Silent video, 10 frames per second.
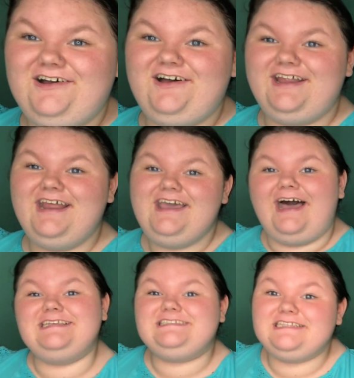on. I
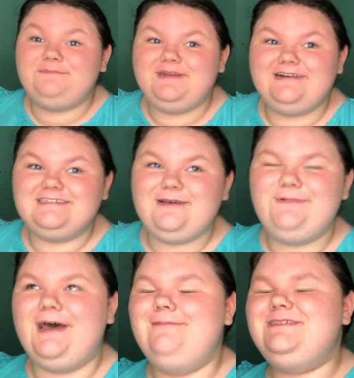sleep in here
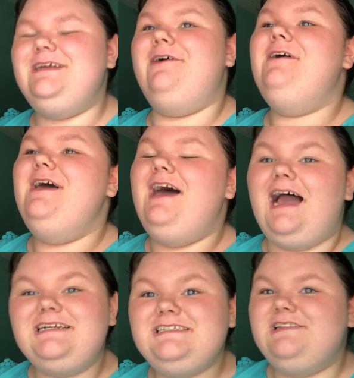sometimes, you know.
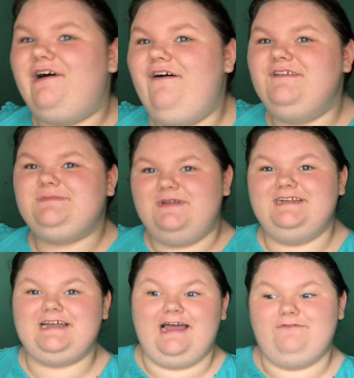I just love spending
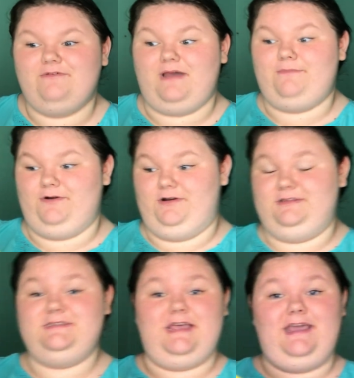time with my
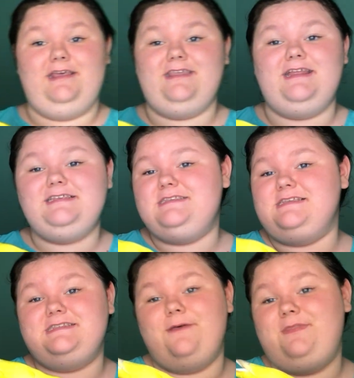birds. Like, this is
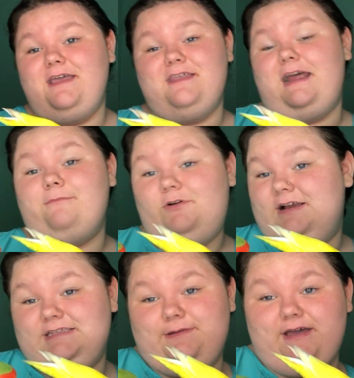something that I'm
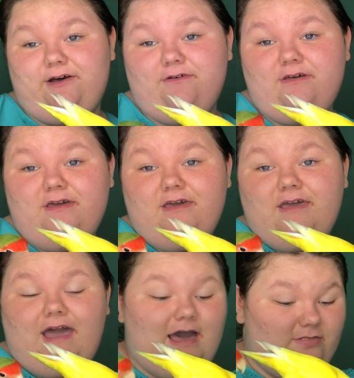crazy about.
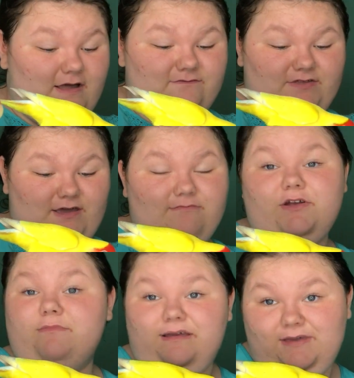I love them.
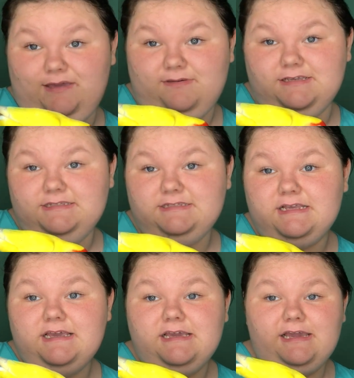They're my babies.
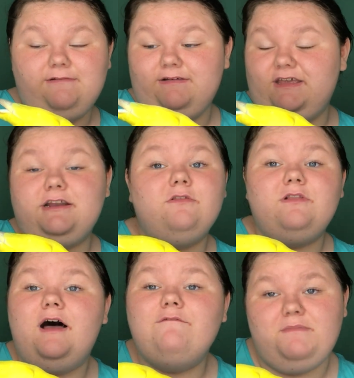Even if they don't
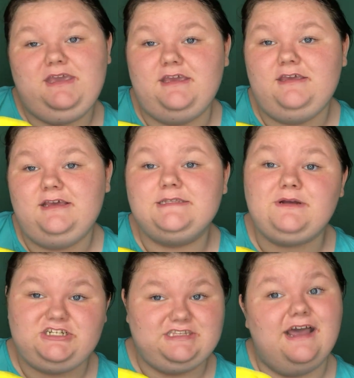love me as
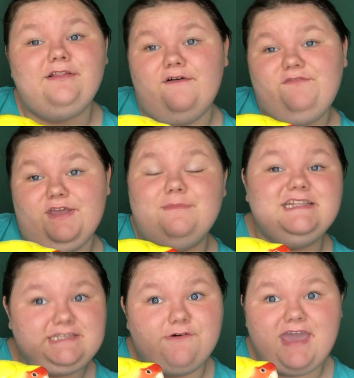much as I love them,
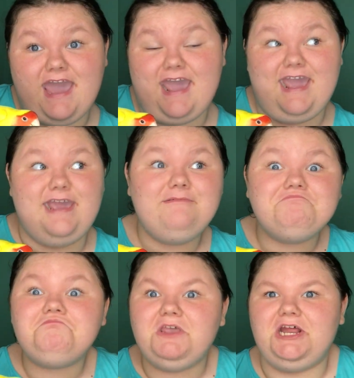it's okay,
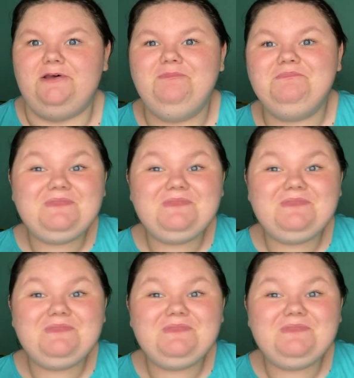you know.